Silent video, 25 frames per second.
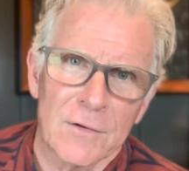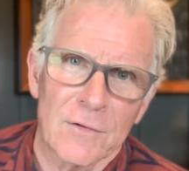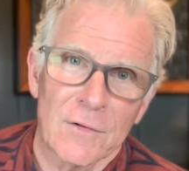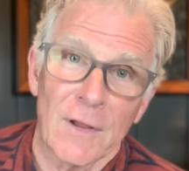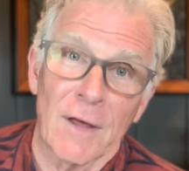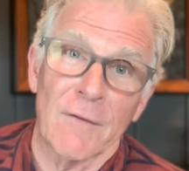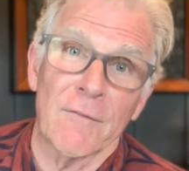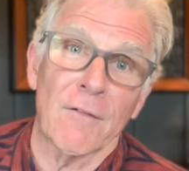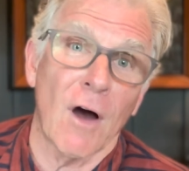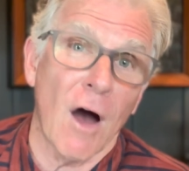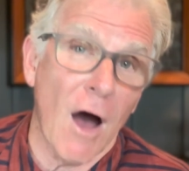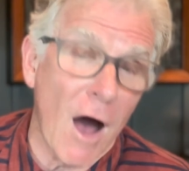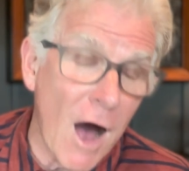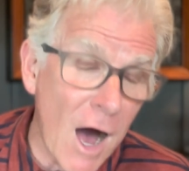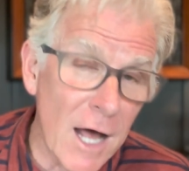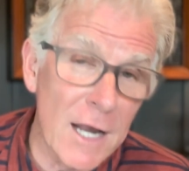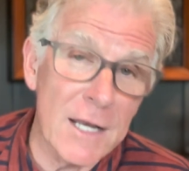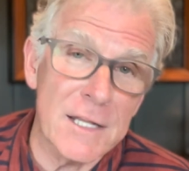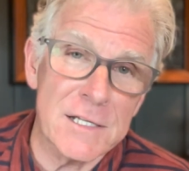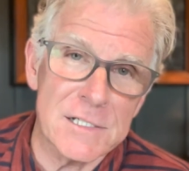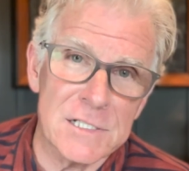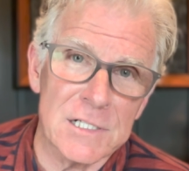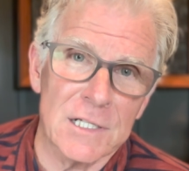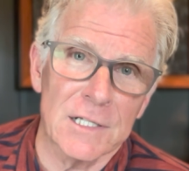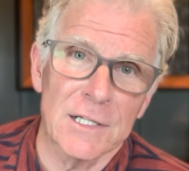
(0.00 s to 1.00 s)
That
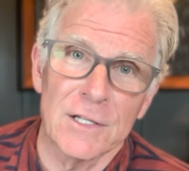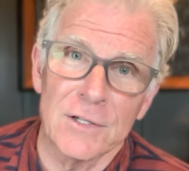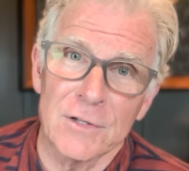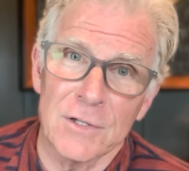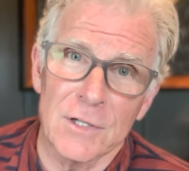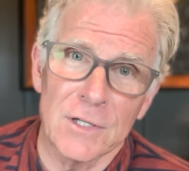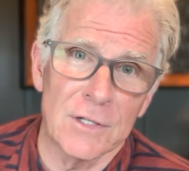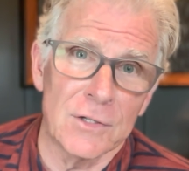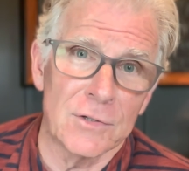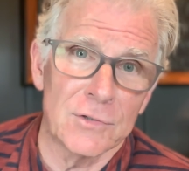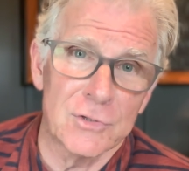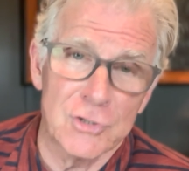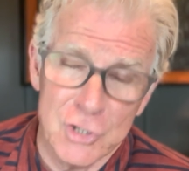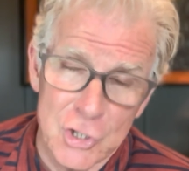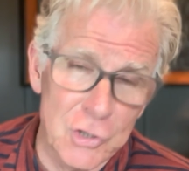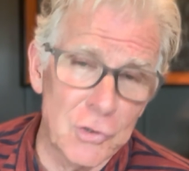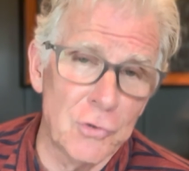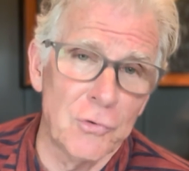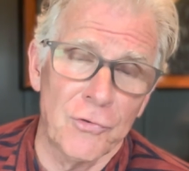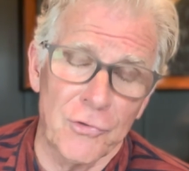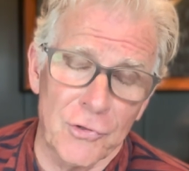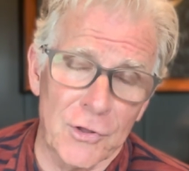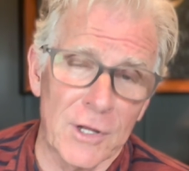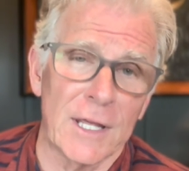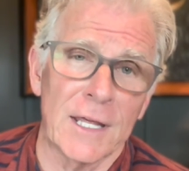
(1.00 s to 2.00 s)
honestly, the
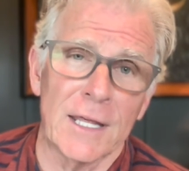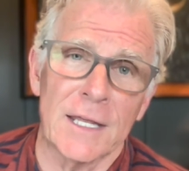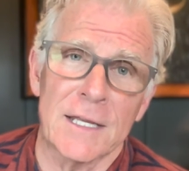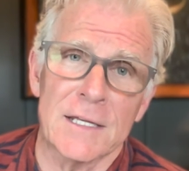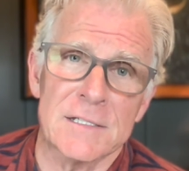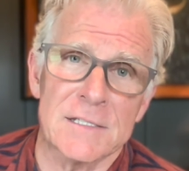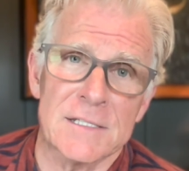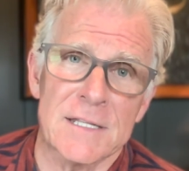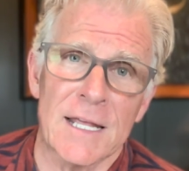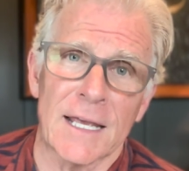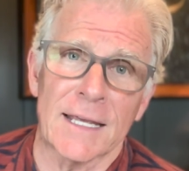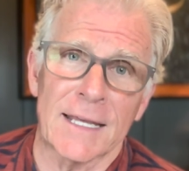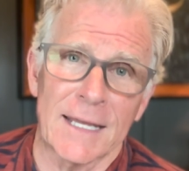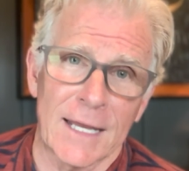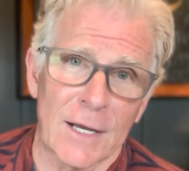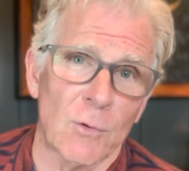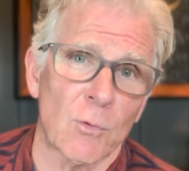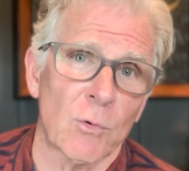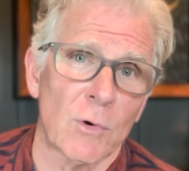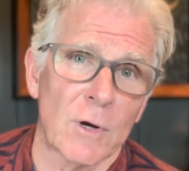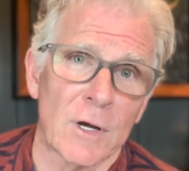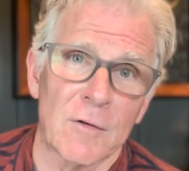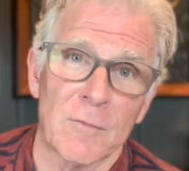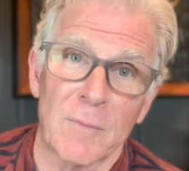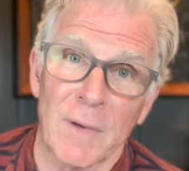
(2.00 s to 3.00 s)
two things that get
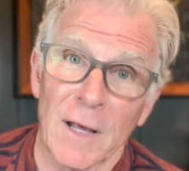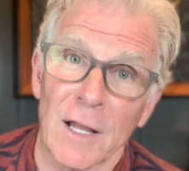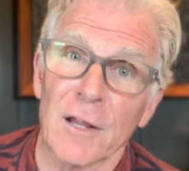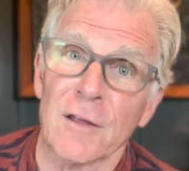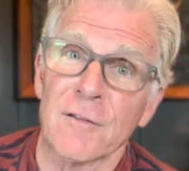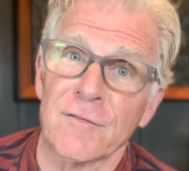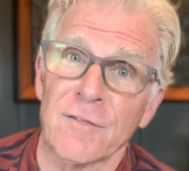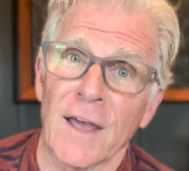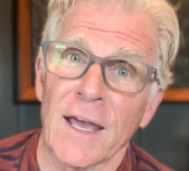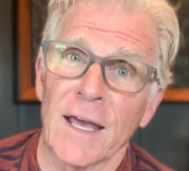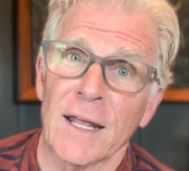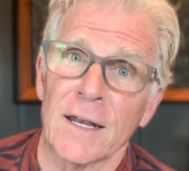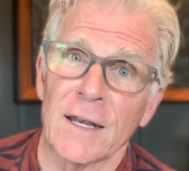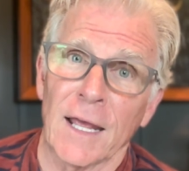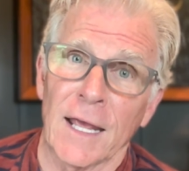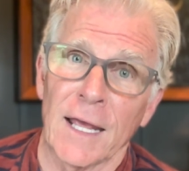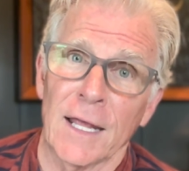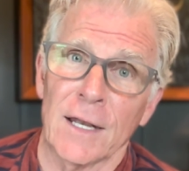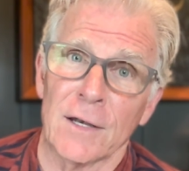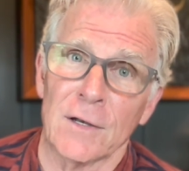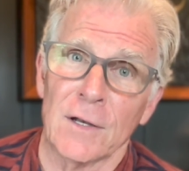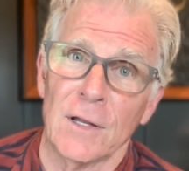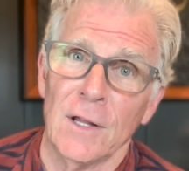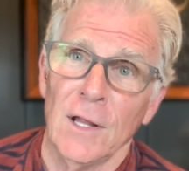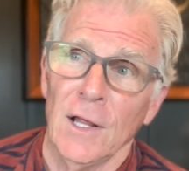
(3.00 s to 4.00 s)
rid of belly fat
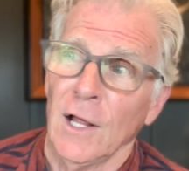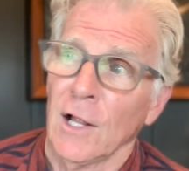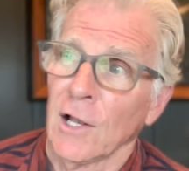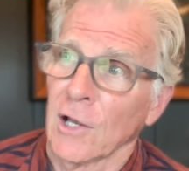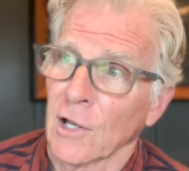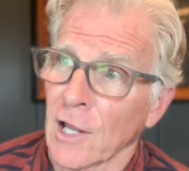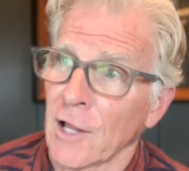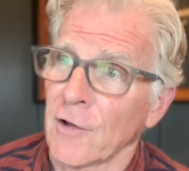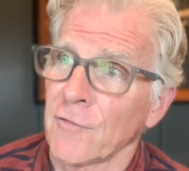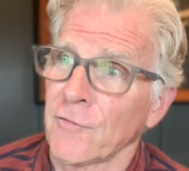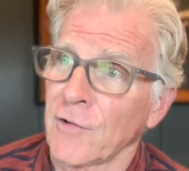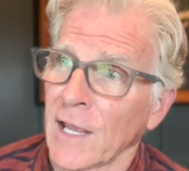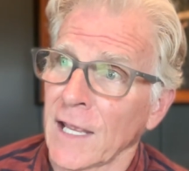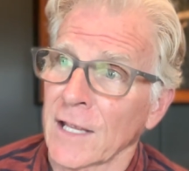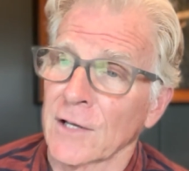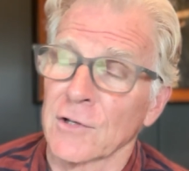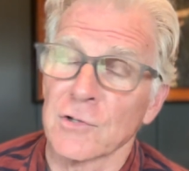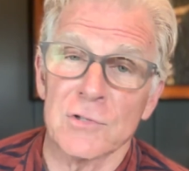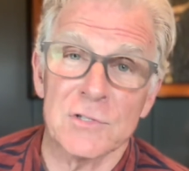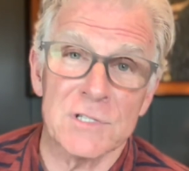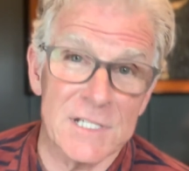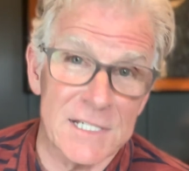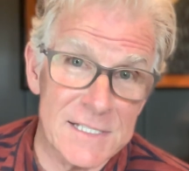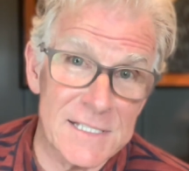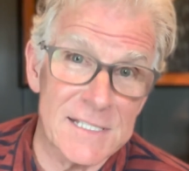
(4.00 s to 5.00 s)
and love
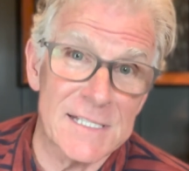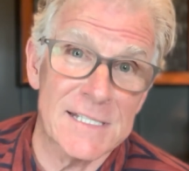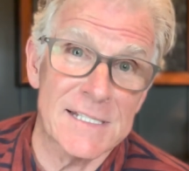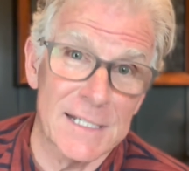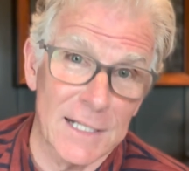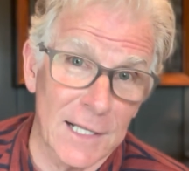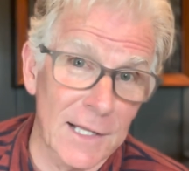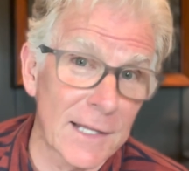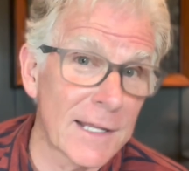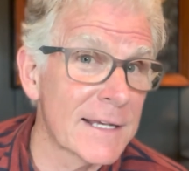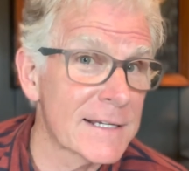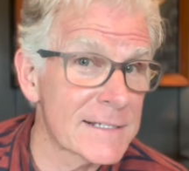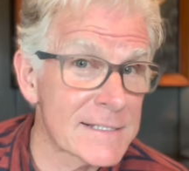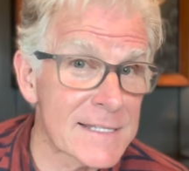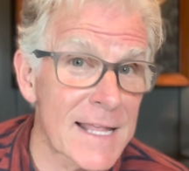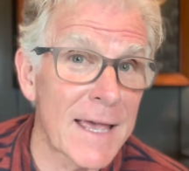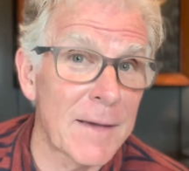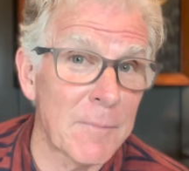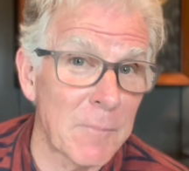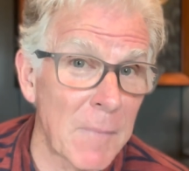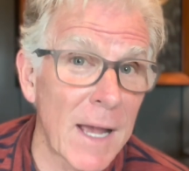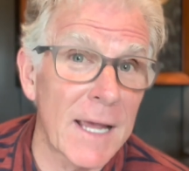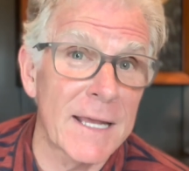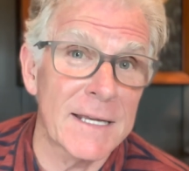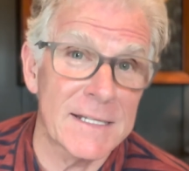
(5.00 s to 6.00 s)
handles, as silly as
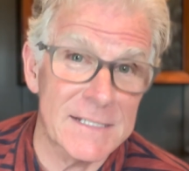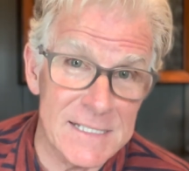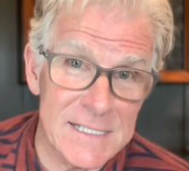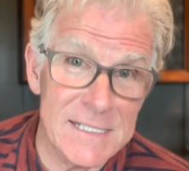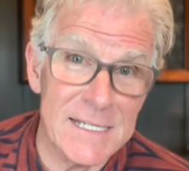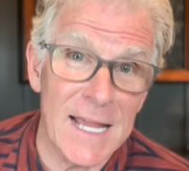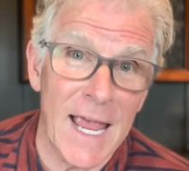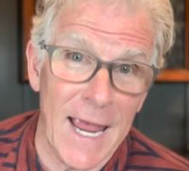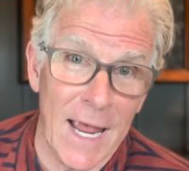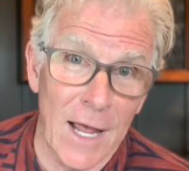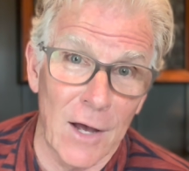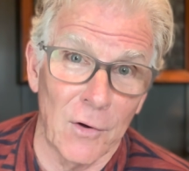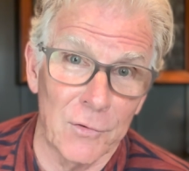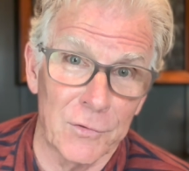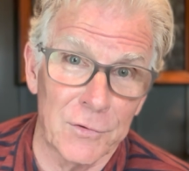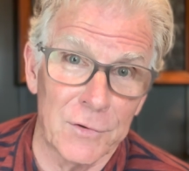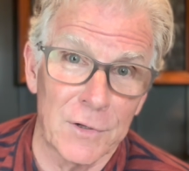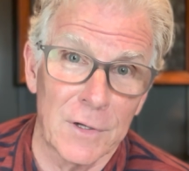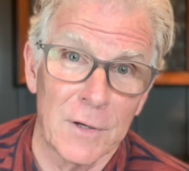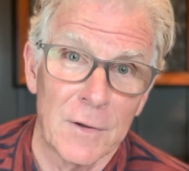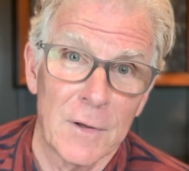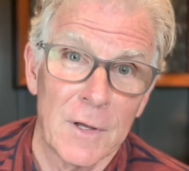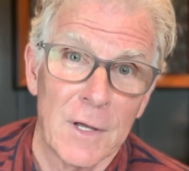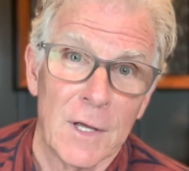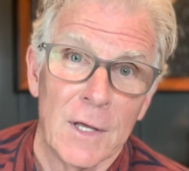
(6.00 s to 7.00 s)
that might
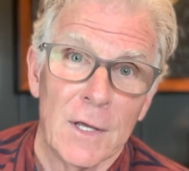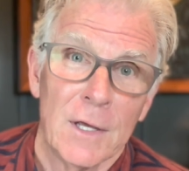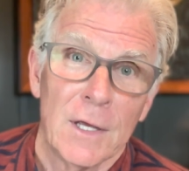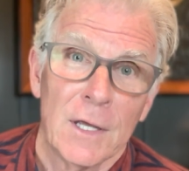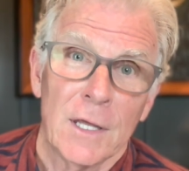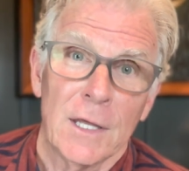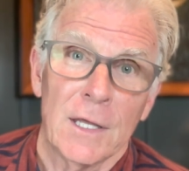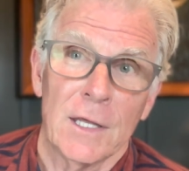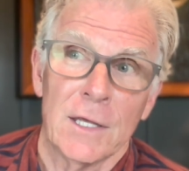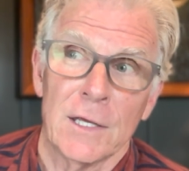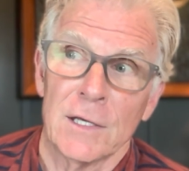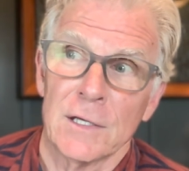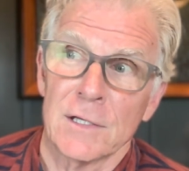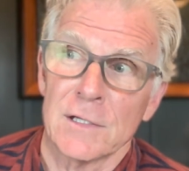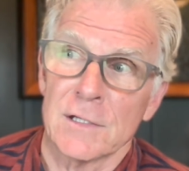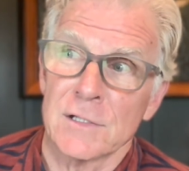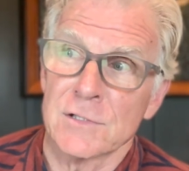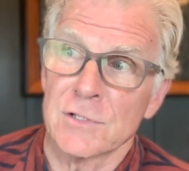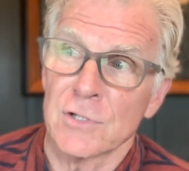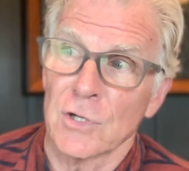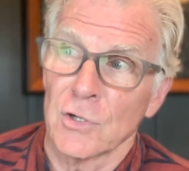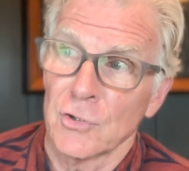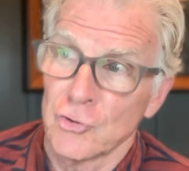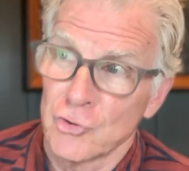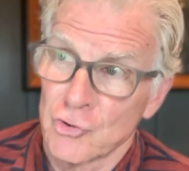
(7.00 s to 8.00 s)
sound,
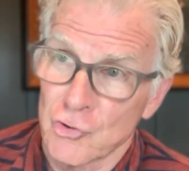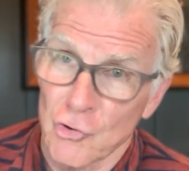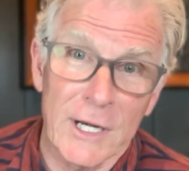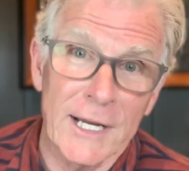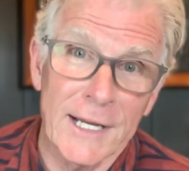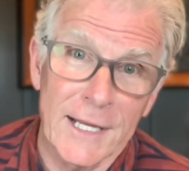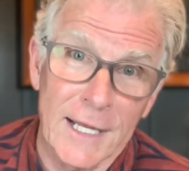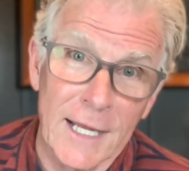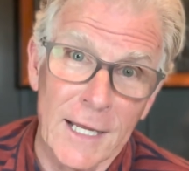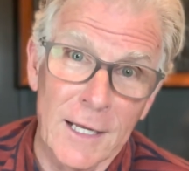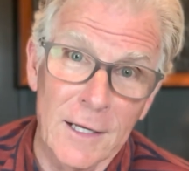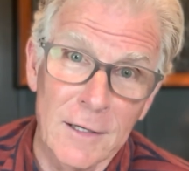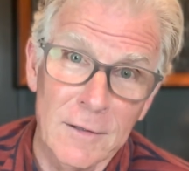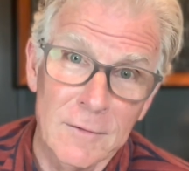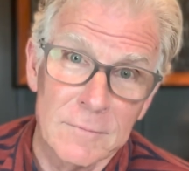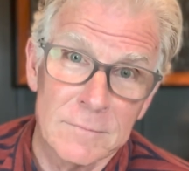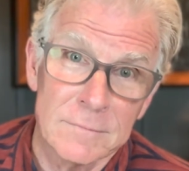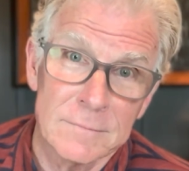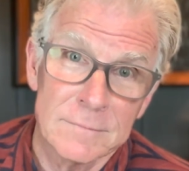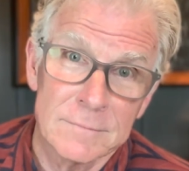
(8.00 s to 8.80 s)
is drinking